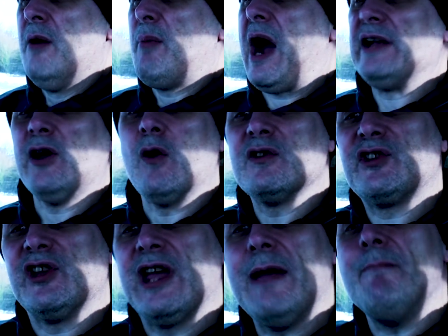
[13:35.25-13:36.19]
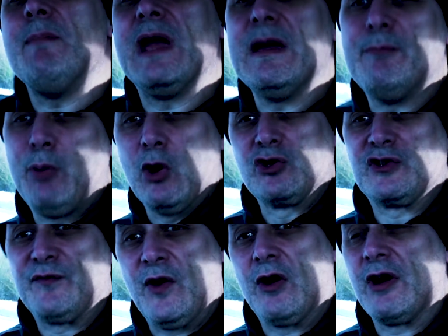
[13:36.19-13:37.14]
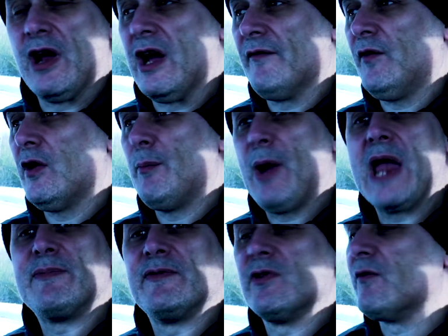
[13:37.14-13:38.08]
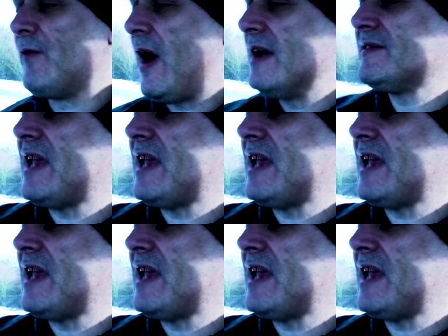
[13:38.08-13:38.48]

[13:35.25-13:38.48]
But I don't see him being pushed for a, for a pay-per-view fight.